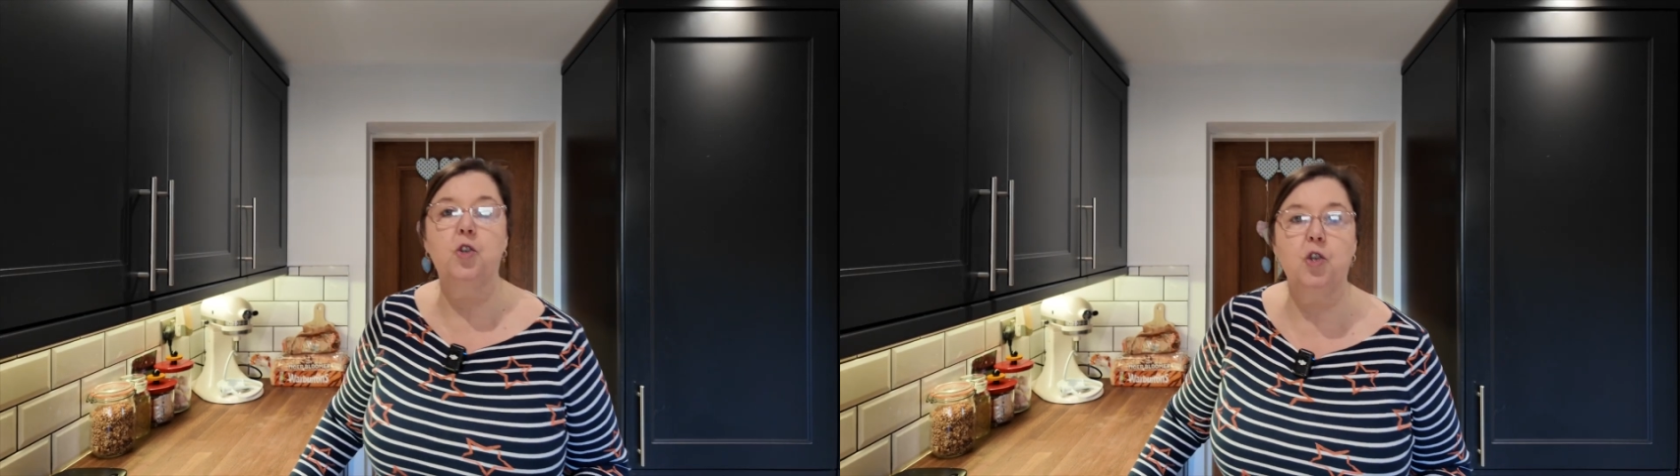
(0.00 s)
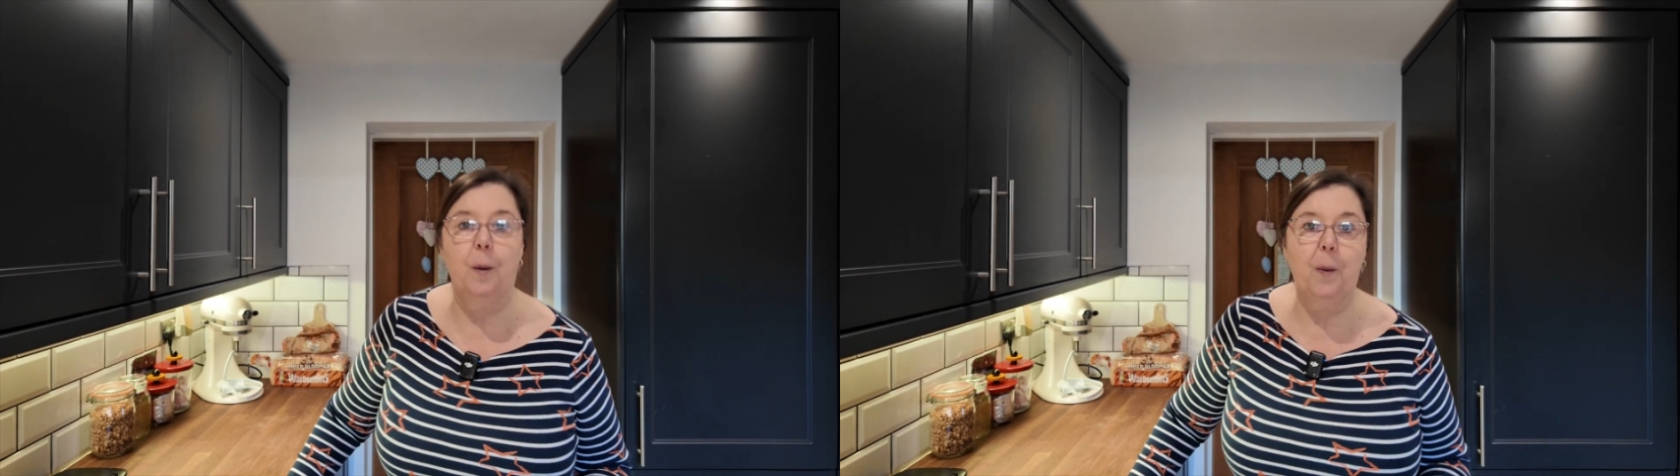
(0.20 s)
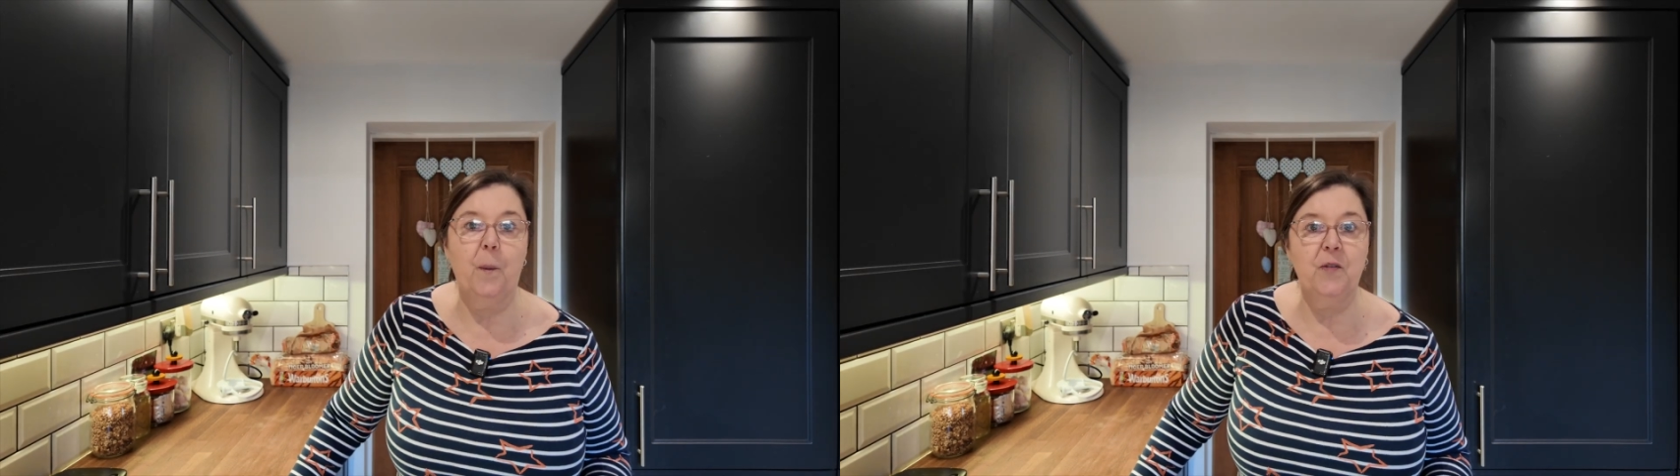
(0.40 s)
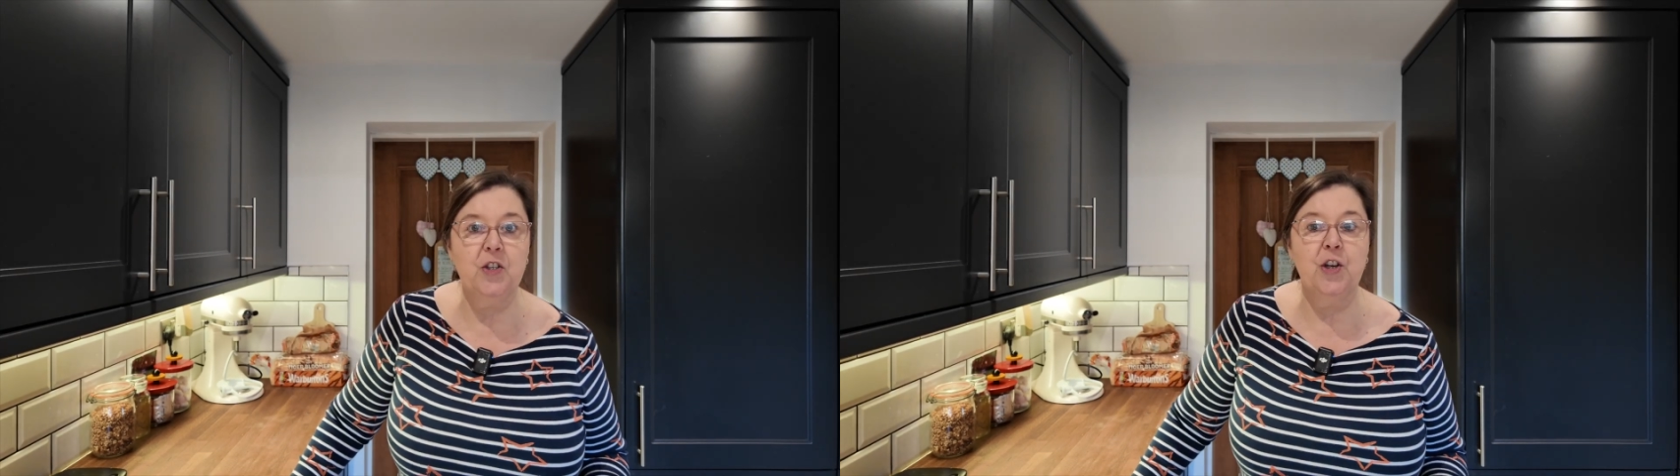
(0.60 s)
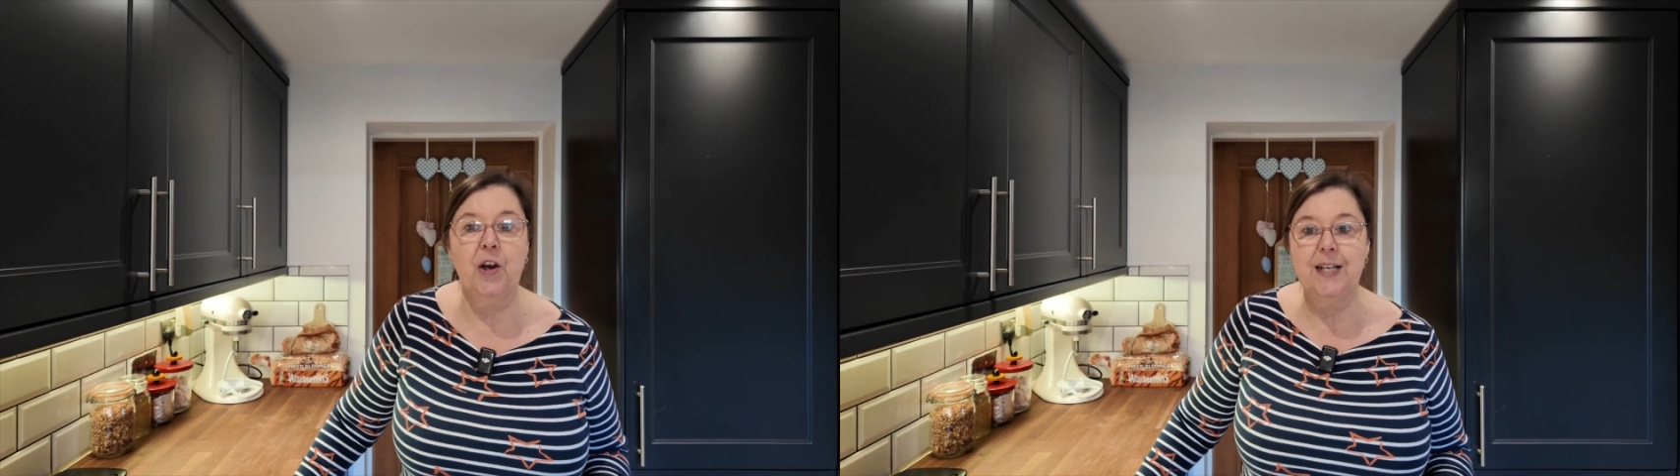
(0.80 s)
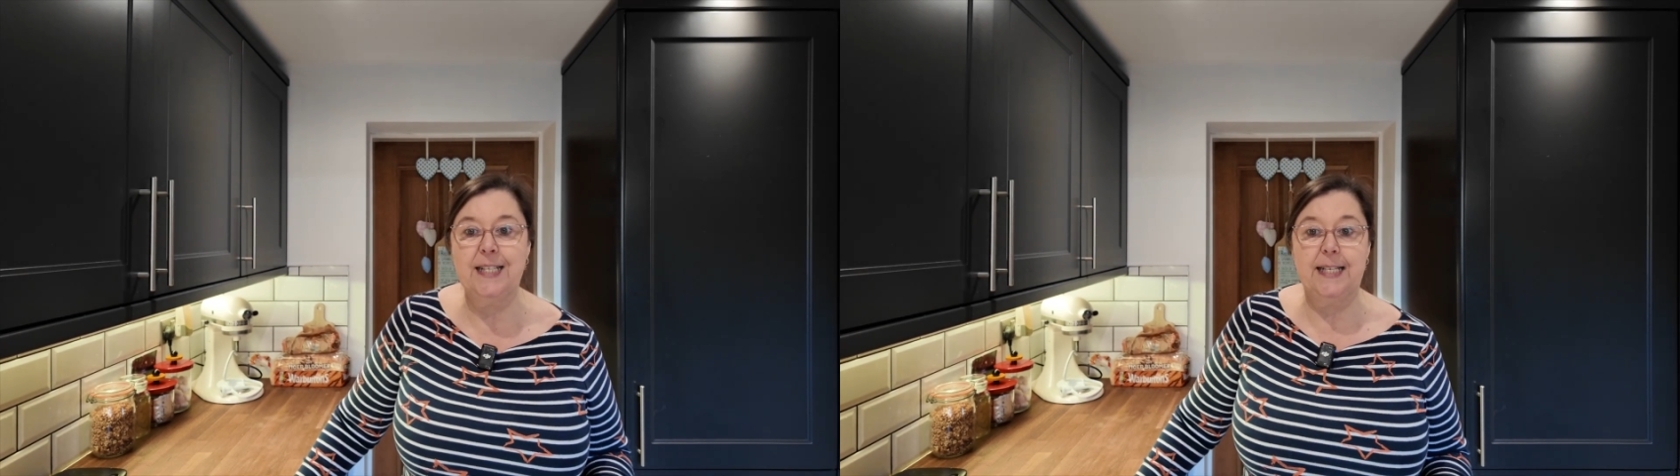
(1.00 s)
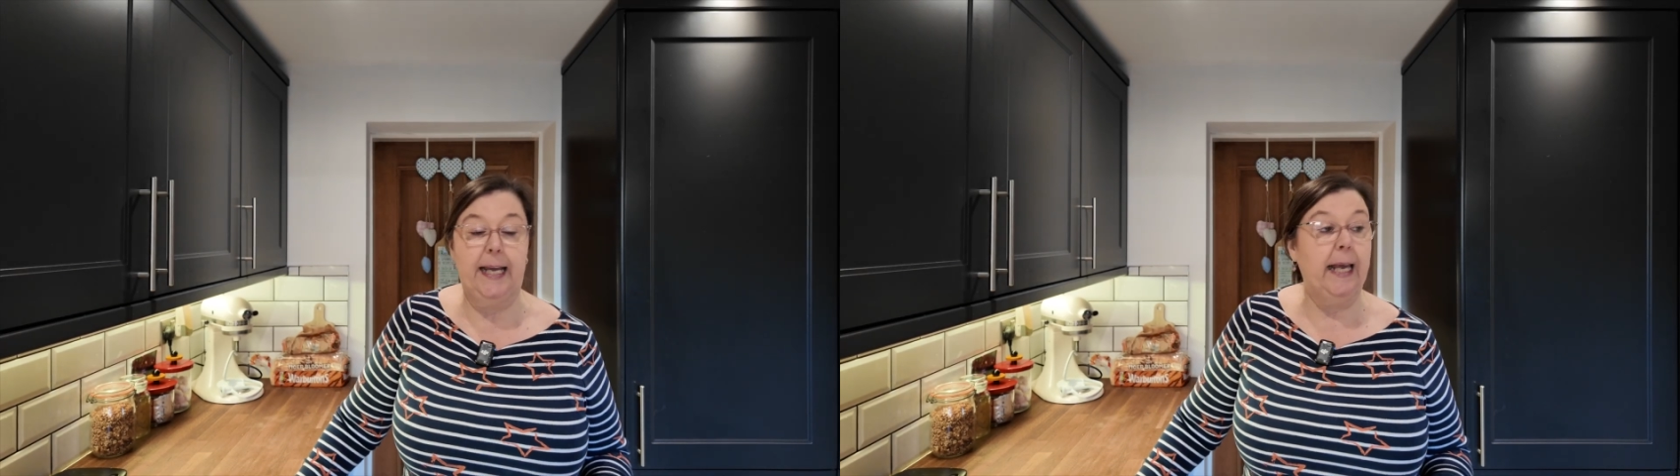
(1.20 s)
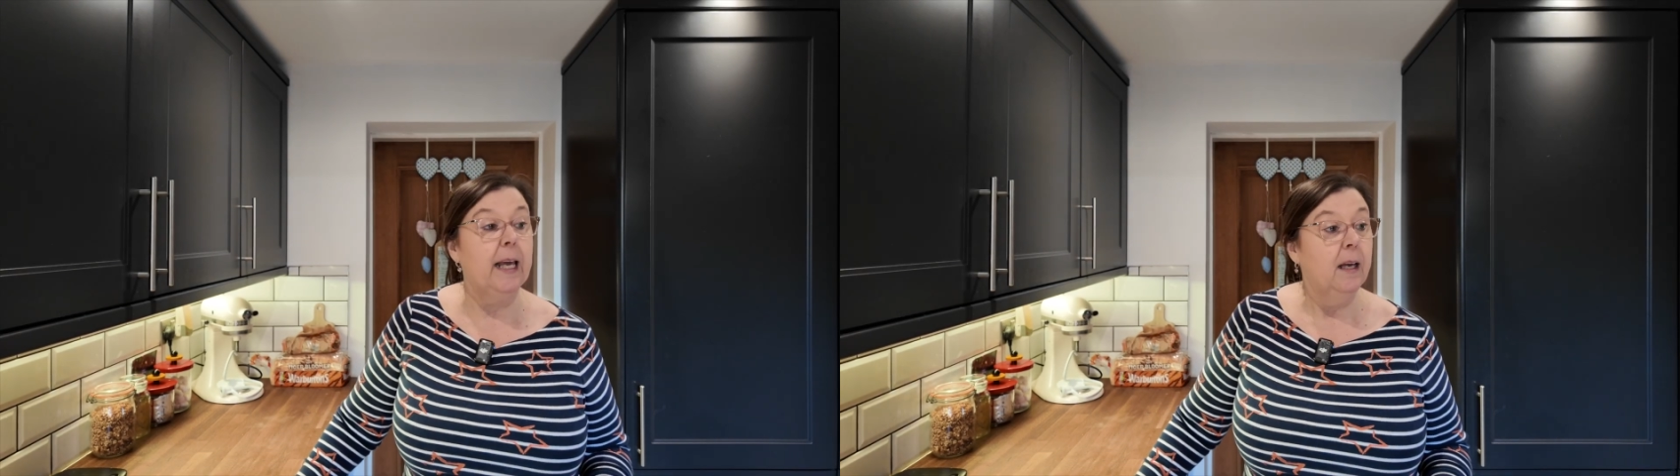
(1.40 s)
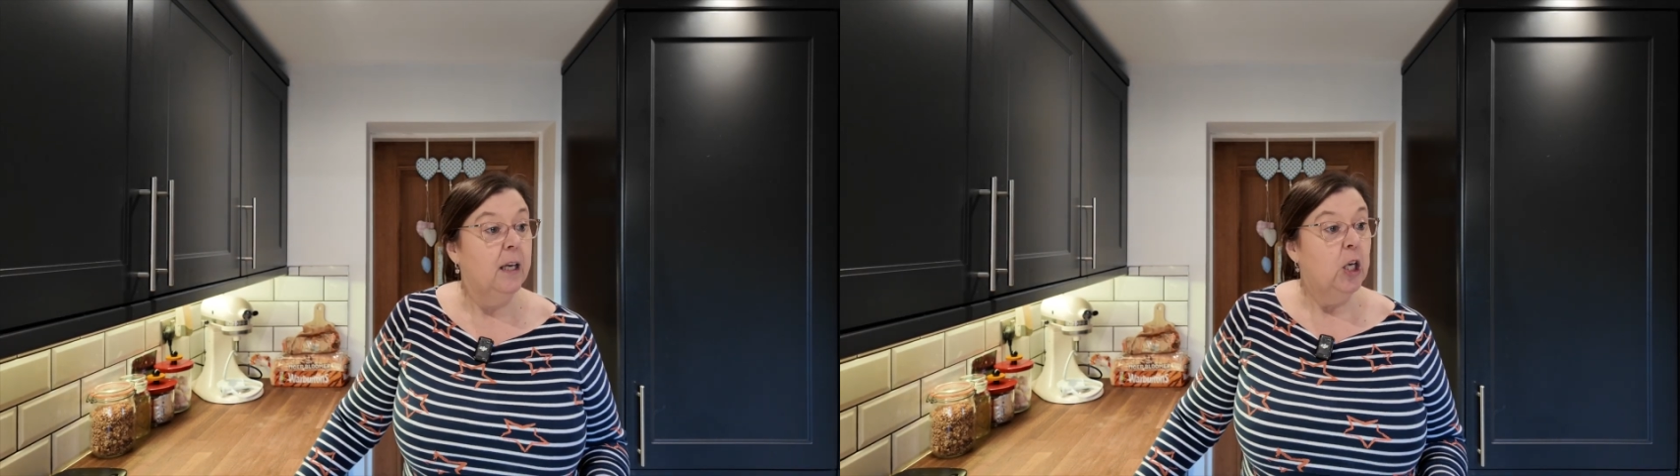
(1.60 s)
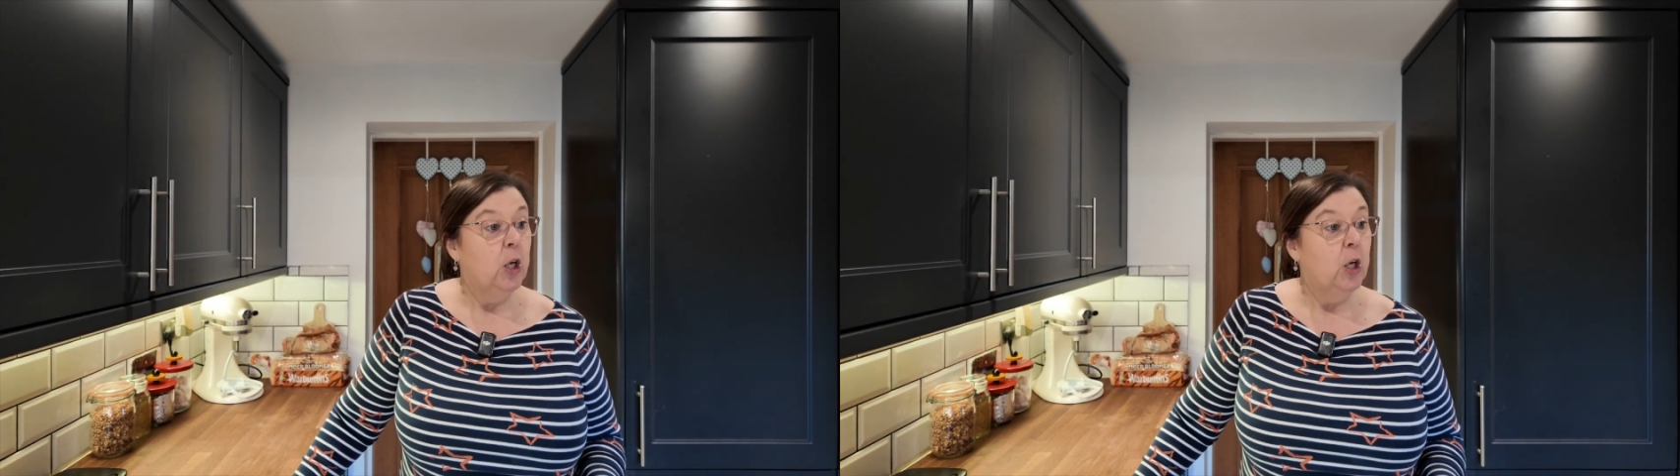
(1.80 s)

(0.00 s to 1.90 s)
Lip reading: to chop up for tonight's tea.